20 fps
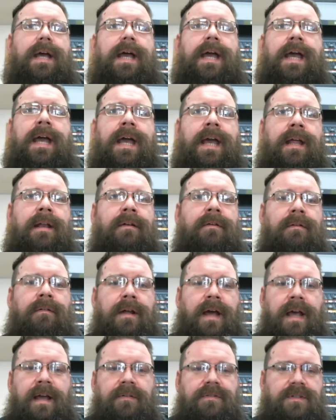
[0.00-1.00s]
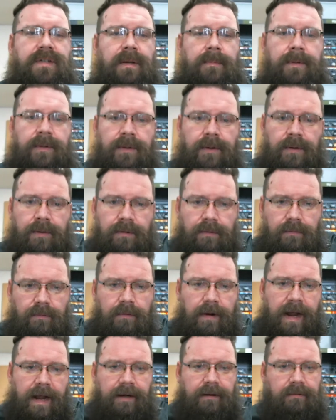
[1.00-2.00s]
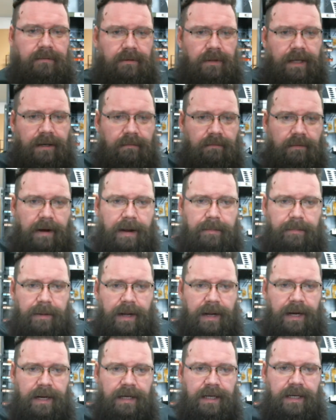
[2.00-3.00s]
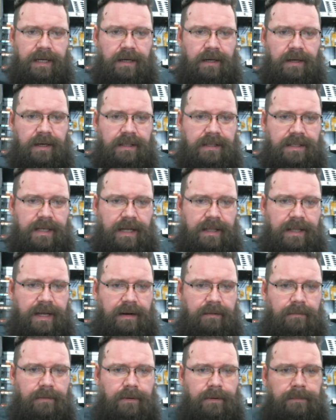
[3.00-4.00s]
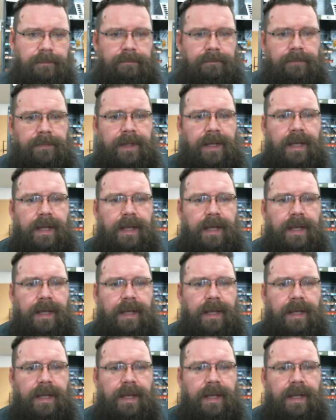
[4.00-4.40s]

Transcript: and I have some in the rack, like right behind here inside that room.